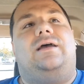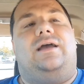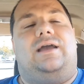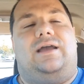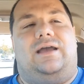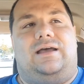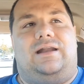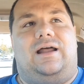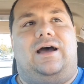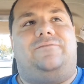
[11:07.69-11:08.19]

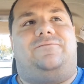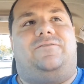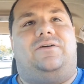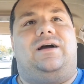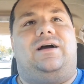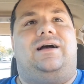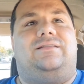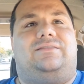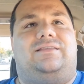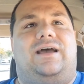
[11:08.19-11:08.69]
and I
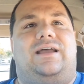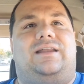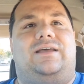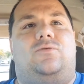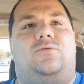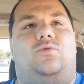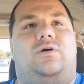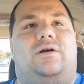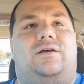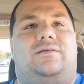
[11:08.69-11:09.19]
forgot that
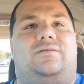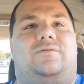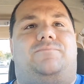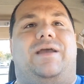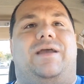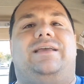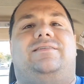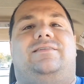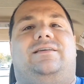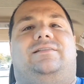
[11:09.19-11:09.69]
it was
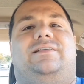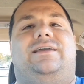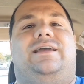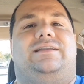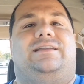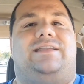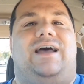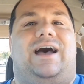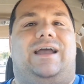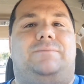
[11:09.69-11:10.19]
basically
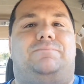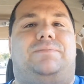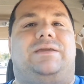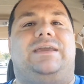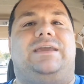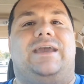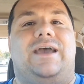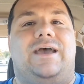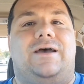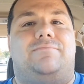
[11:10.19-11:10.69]
at 9
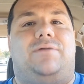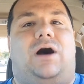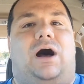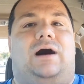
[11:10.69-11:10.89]
p.m.